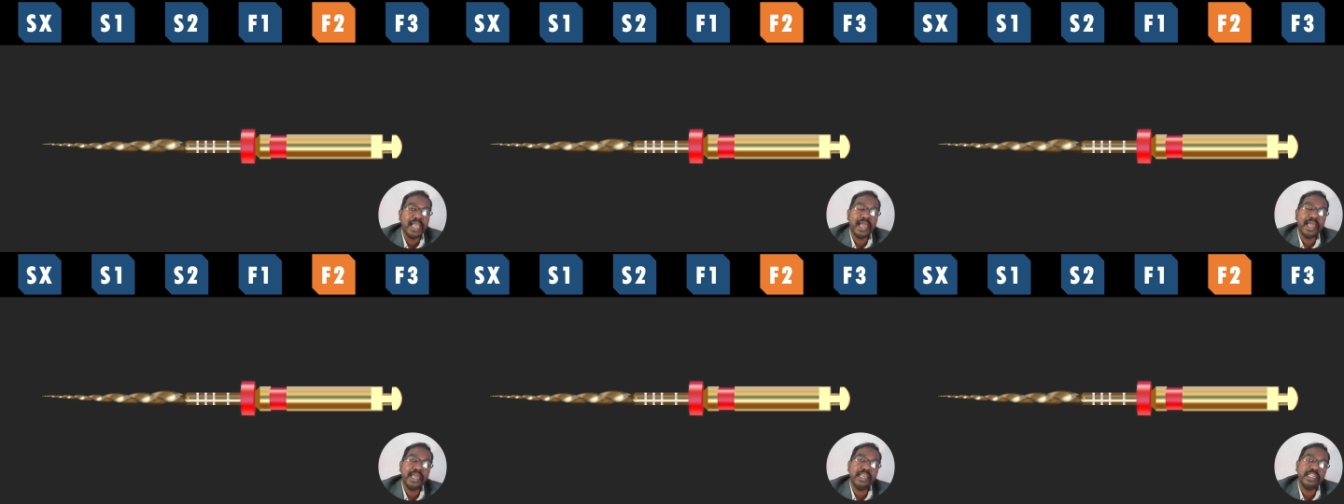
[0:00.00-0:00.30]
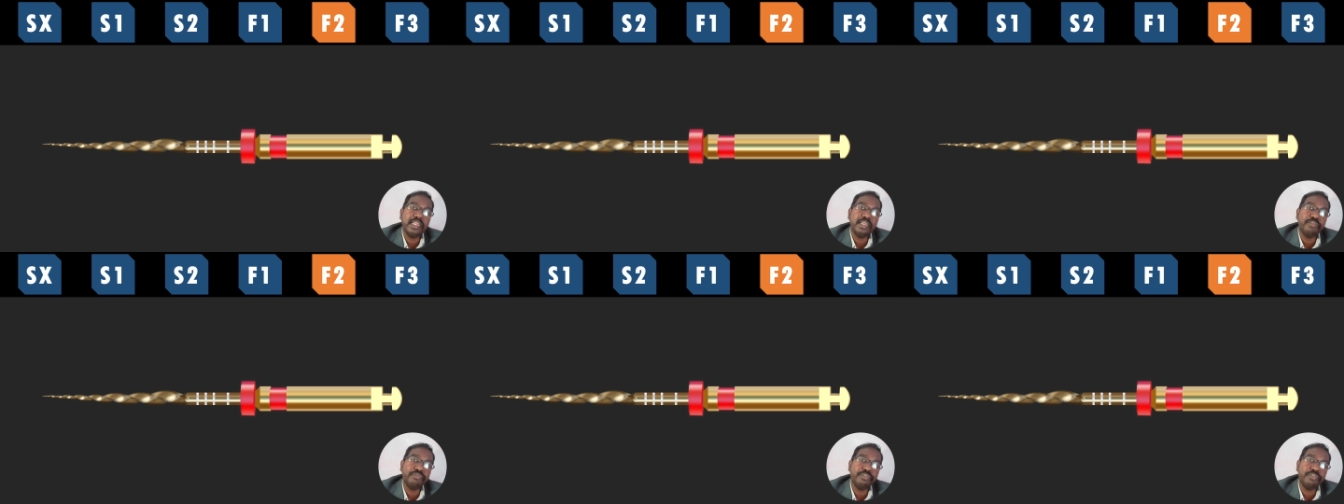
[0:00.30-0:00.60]
and
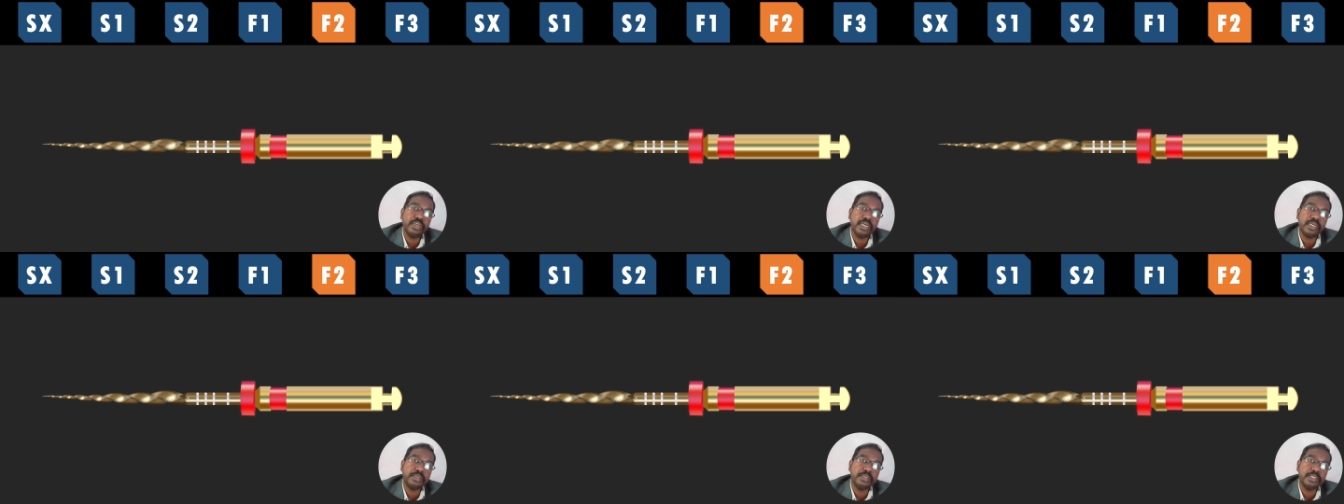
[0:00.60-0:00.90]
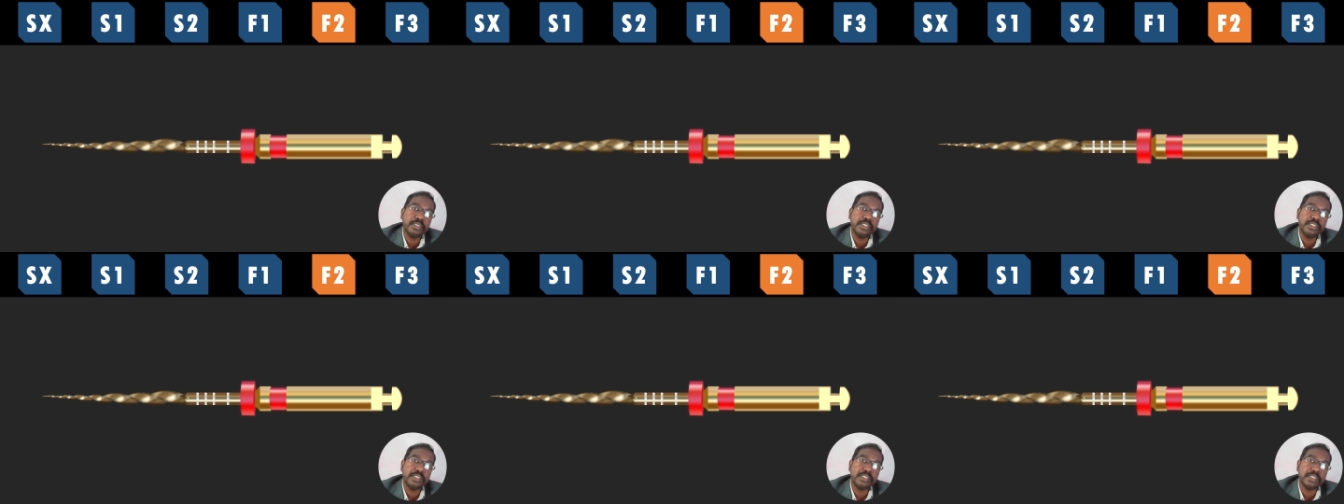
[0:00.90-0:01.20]
if you are
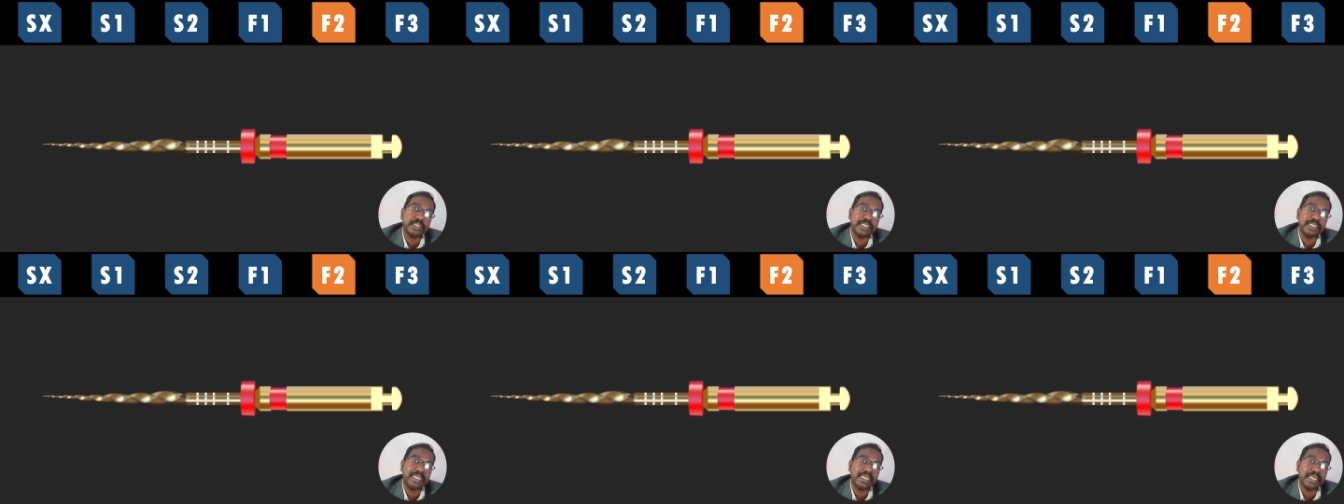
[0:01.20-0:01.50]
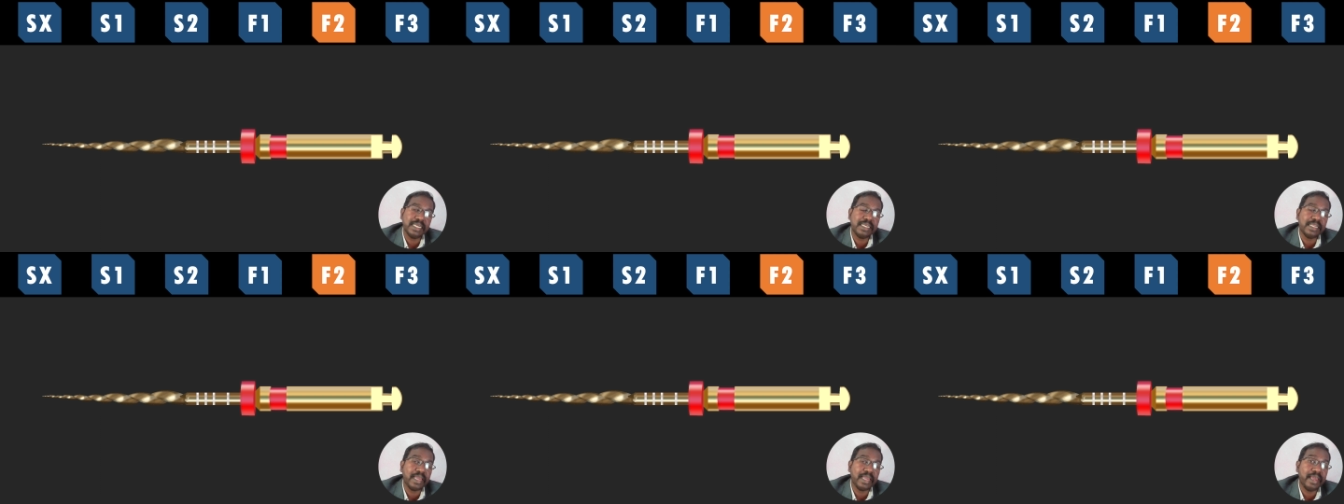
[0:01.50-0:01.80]
going to
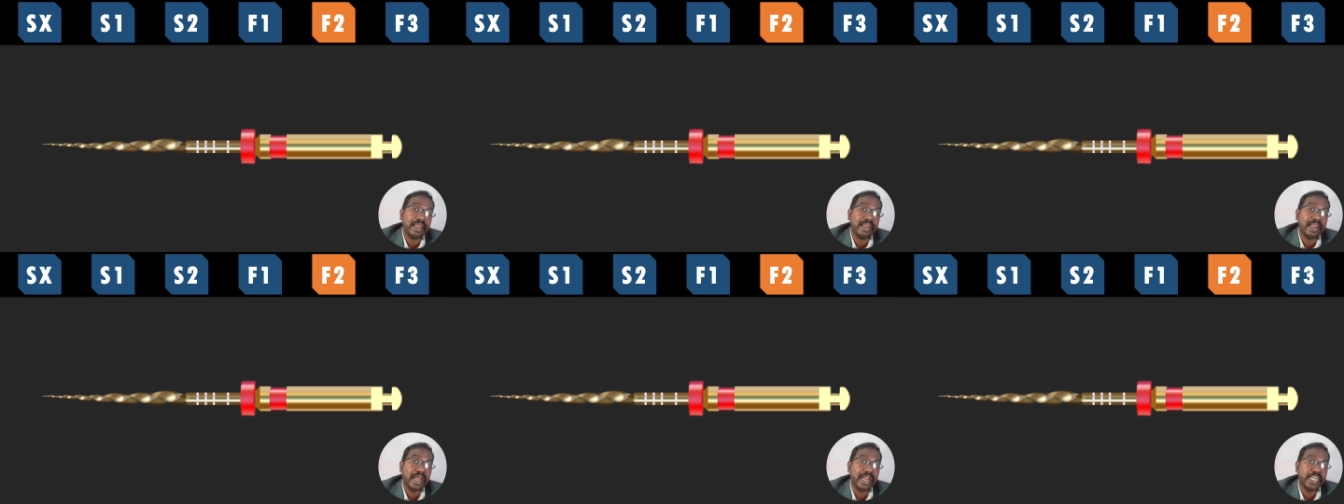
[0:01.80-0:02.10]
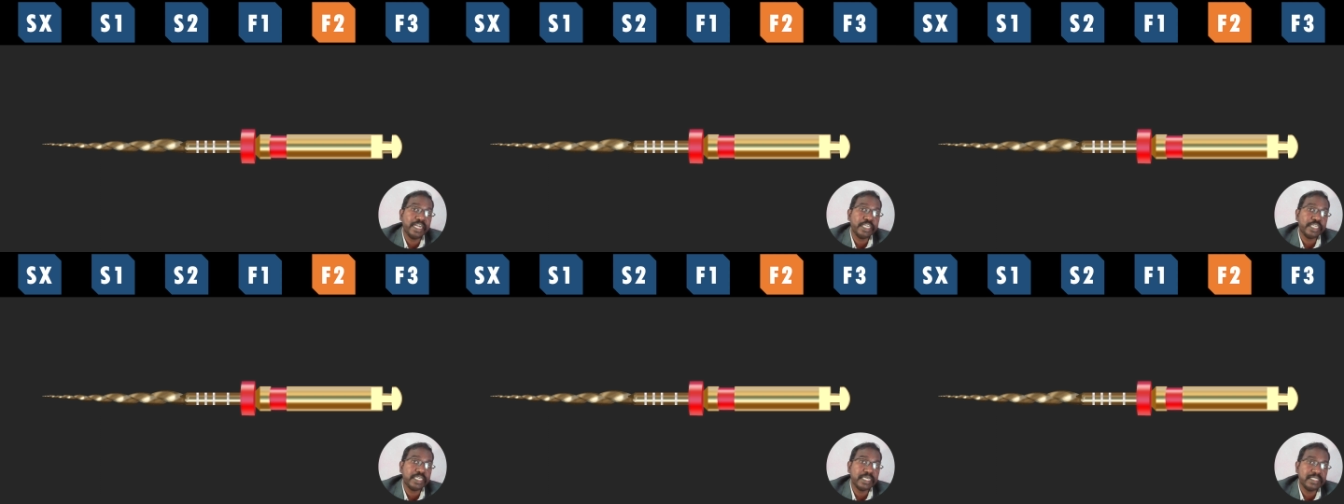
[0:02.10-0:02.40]
get an
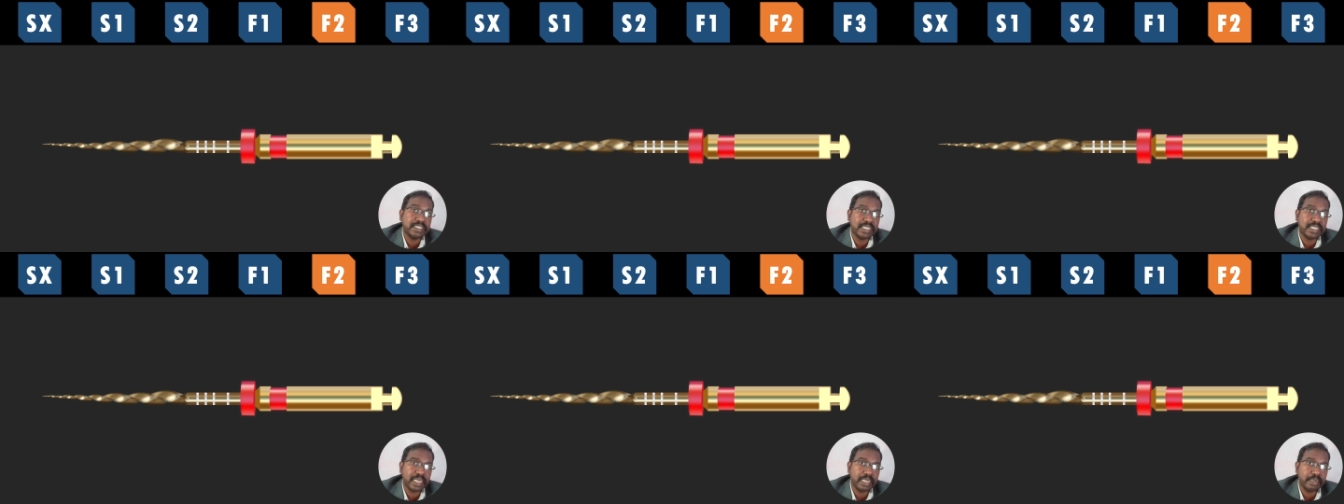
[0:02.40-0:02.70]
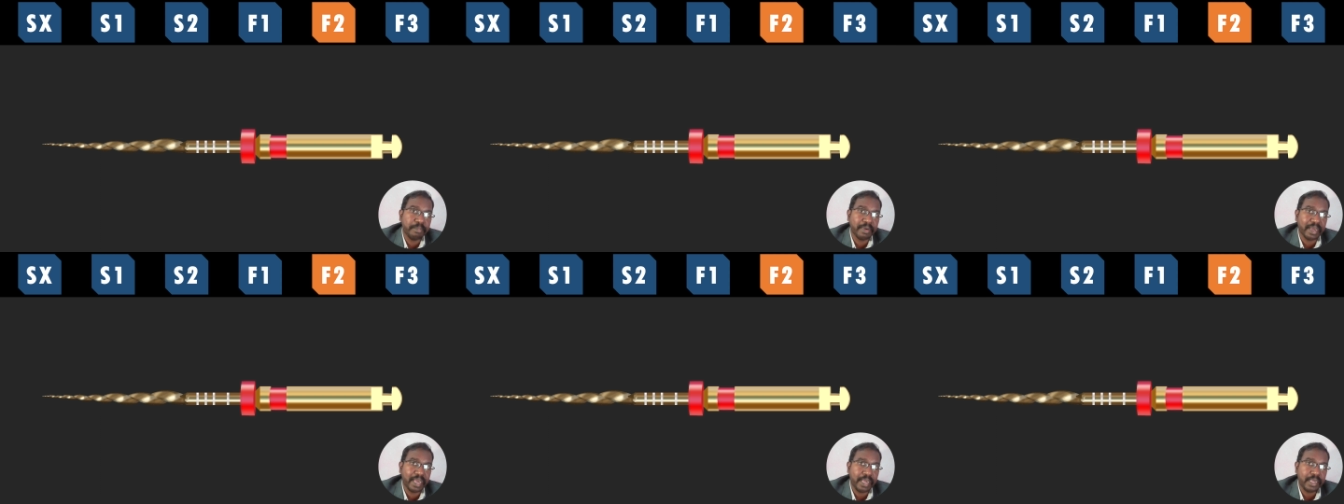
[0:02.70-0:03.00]
adequate
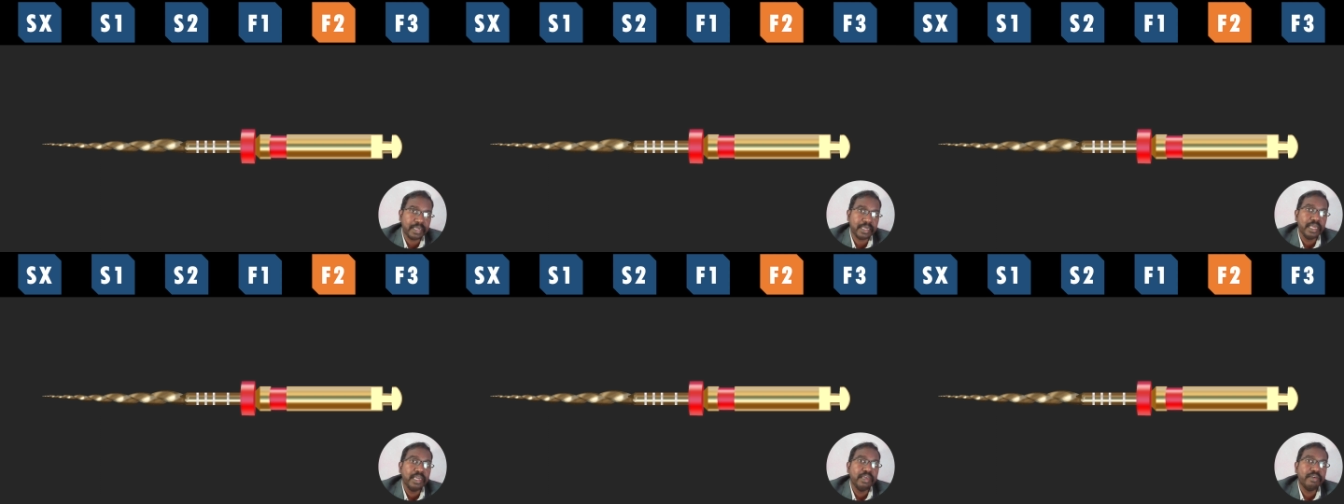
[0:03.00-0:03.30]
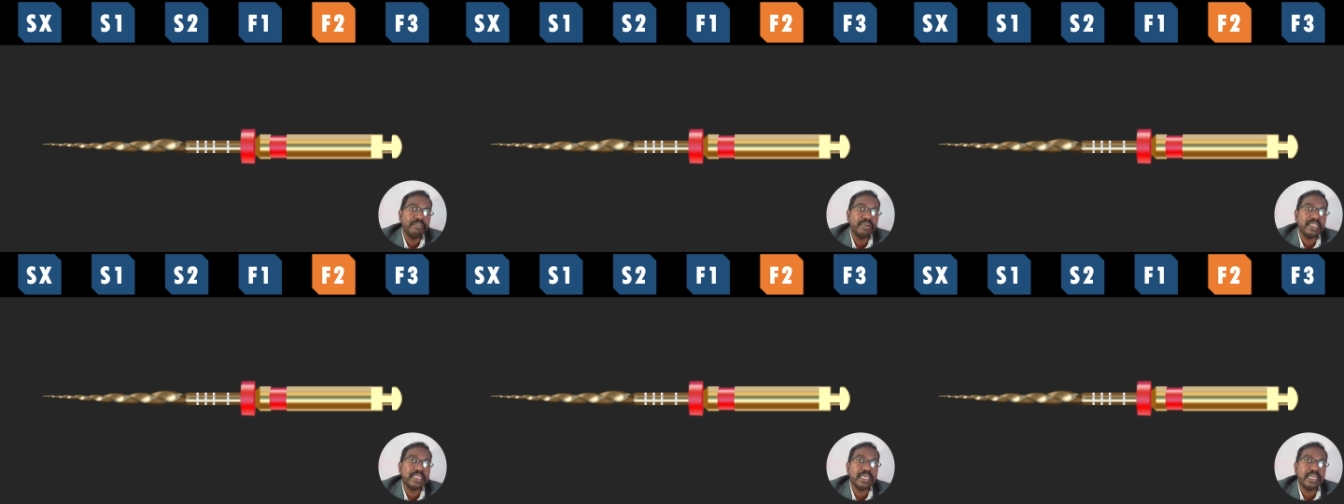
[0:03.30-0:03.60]
tug back
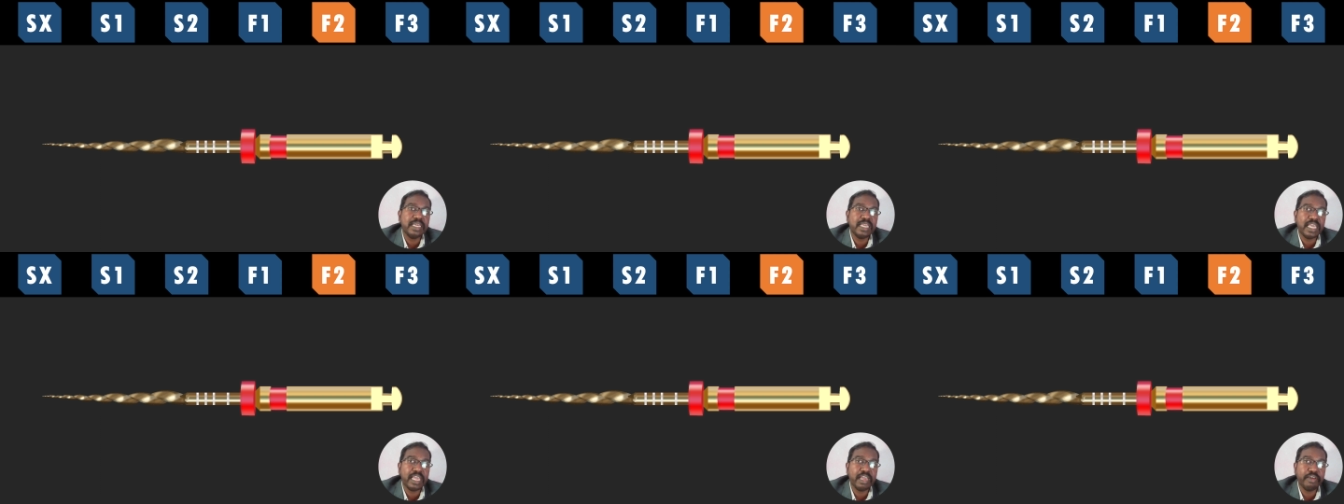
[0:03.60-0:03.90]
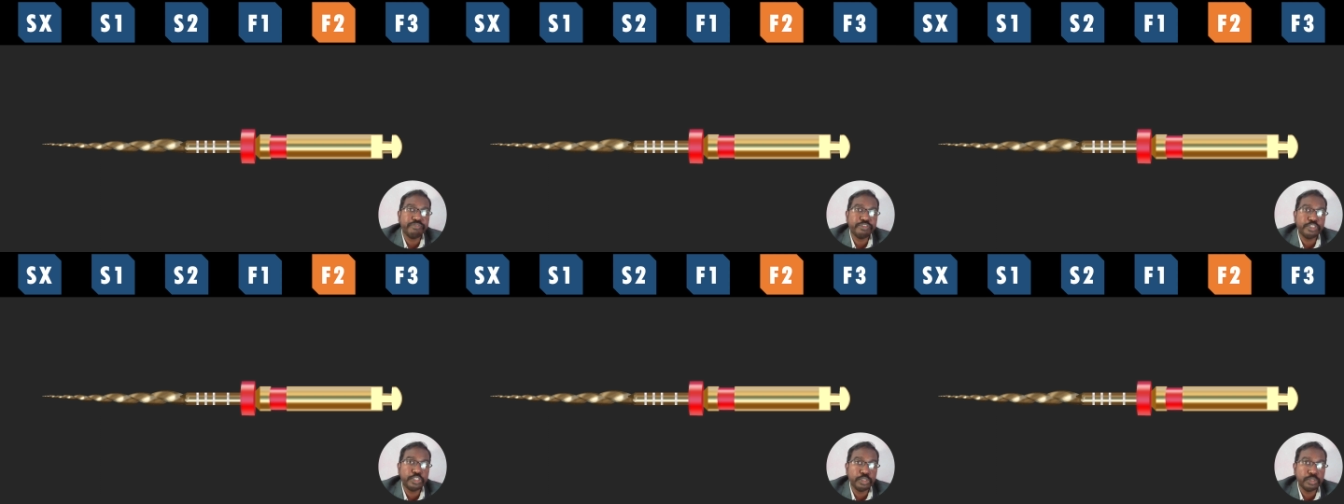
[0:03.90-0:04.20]
with a
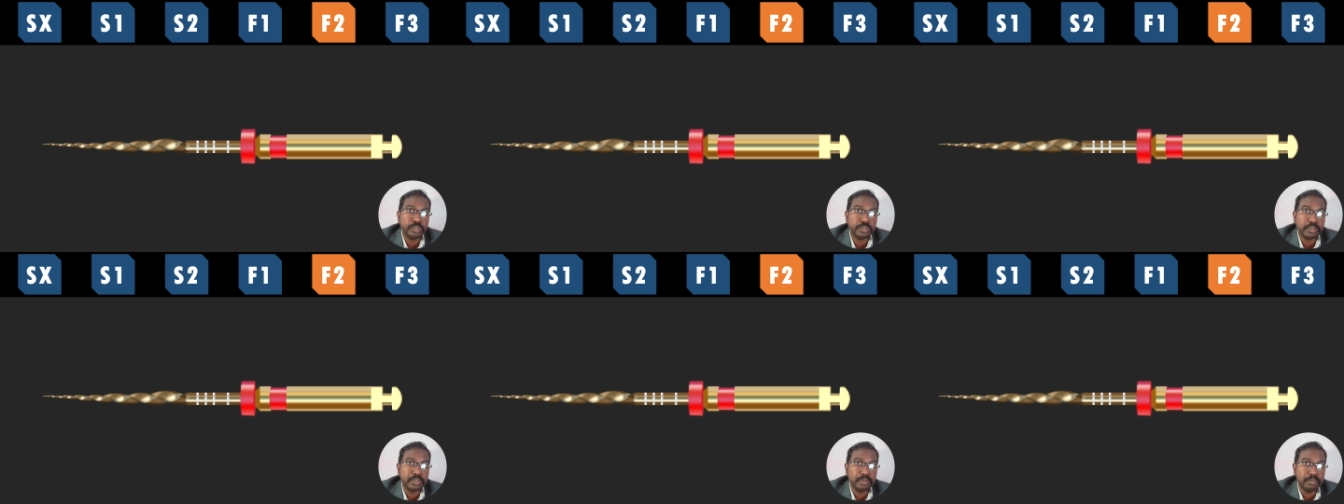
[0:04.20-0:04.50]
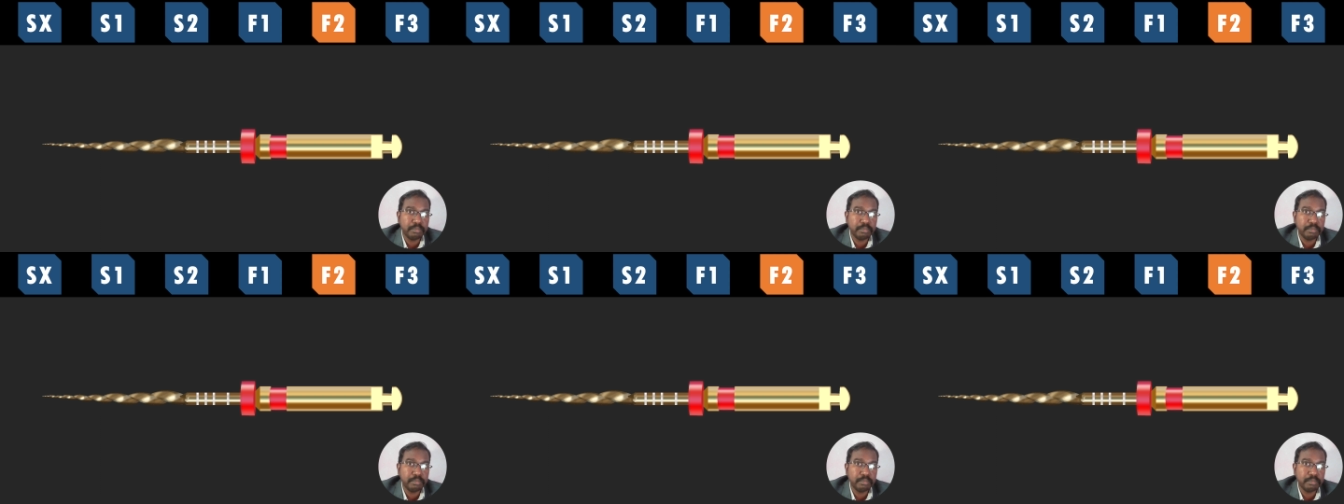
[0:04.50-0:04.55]
F2